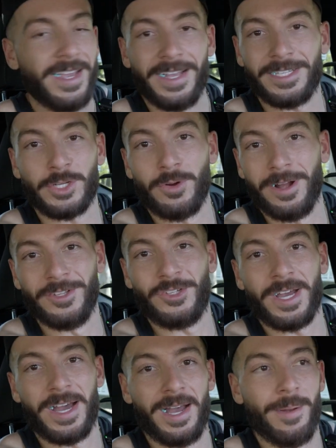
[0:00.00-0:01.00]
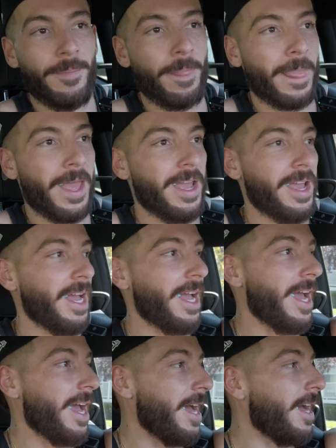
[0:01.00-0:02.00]
it's crunch time,
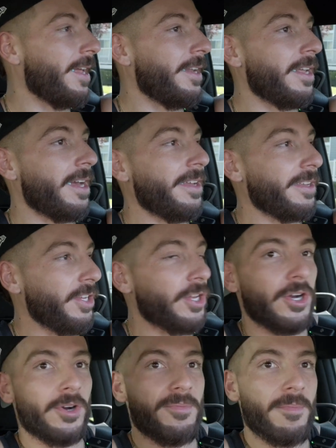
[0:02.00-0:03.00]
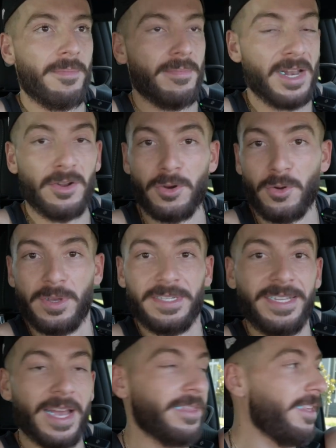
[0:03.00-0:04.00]
and, you know, I don't
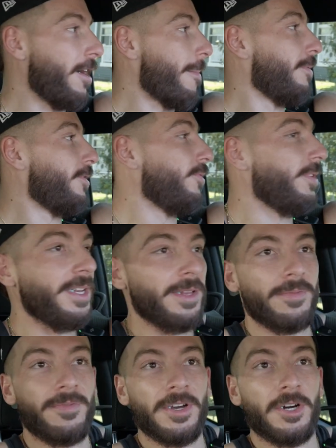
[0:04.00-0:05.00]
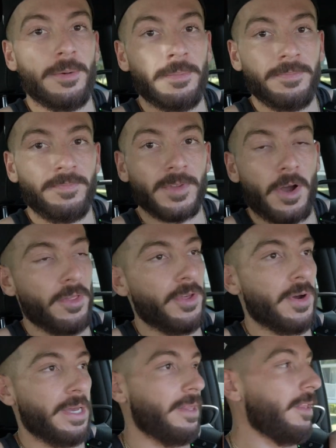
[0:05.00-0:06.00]
always get the opportunity to film,
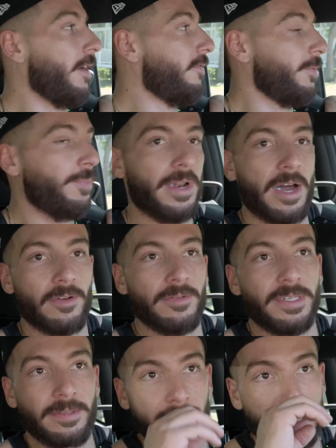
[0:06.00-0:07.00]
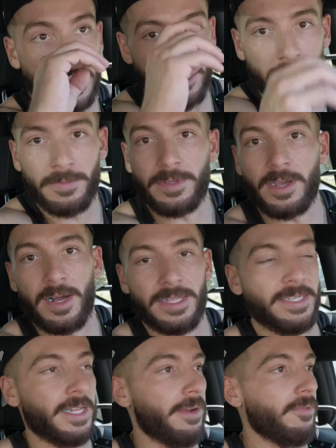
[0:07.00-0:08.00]
although I'd love to put out, you know,
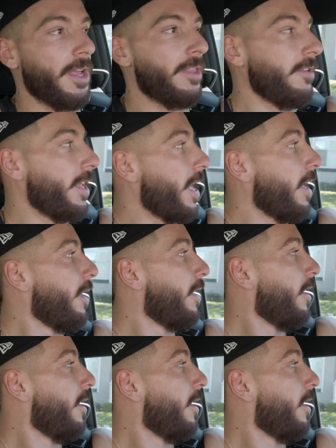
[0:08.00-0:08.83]
content every other day.